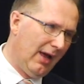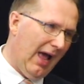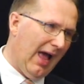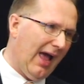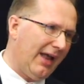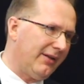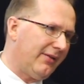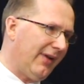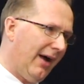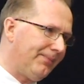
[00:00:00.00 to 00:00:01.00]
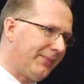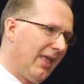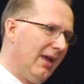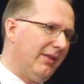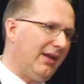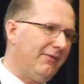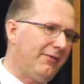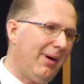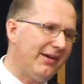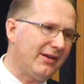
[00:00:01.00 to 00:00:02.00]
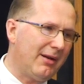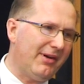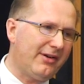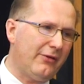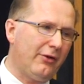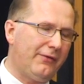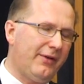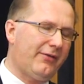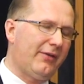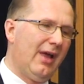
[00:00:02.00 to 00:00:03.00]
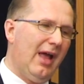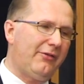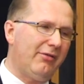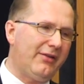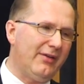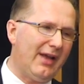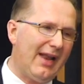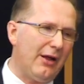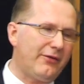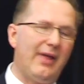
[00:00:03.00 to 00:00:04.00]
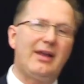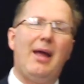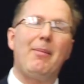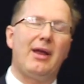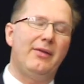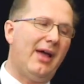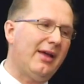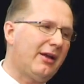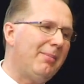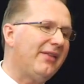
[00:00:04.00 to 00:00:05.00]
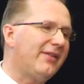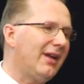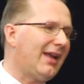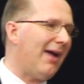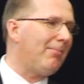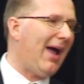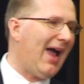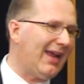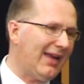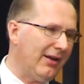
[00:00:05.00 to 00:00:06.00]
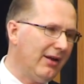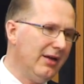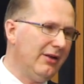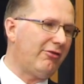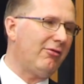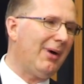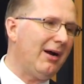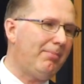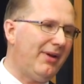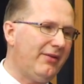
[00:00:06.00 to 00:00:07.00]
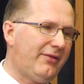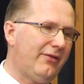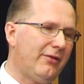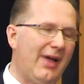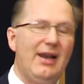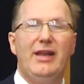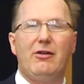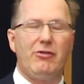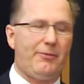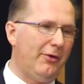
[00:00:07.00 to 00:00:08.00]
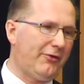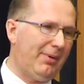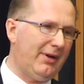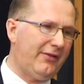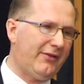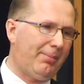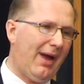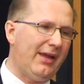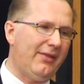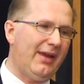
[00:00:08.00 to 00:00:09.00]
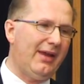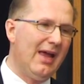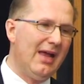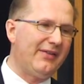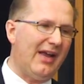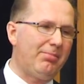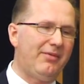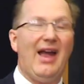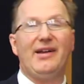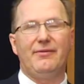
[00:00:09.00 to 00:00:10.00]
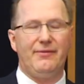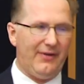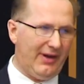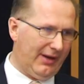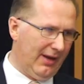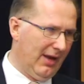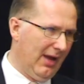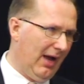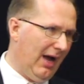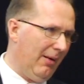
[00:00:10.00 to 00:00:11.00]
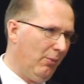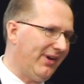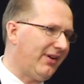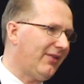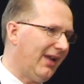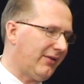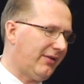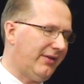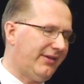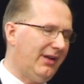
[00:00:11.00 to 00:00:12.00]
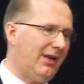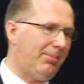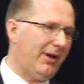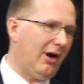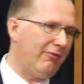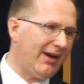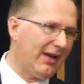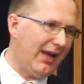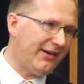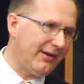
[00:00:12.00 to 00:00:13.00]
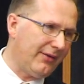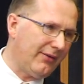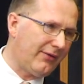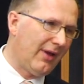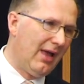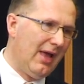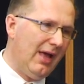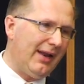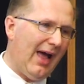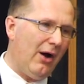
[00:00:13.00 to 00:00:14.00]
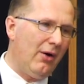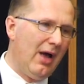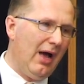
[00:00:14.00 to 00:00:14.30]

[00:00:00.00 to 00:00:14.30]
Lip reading: And the Information Commissioner's Office has recently announced that they're commencing a campaign to remind businesses of their legal responsibility to pay the data protection fee, which is linked to the GDPR regulations. Now,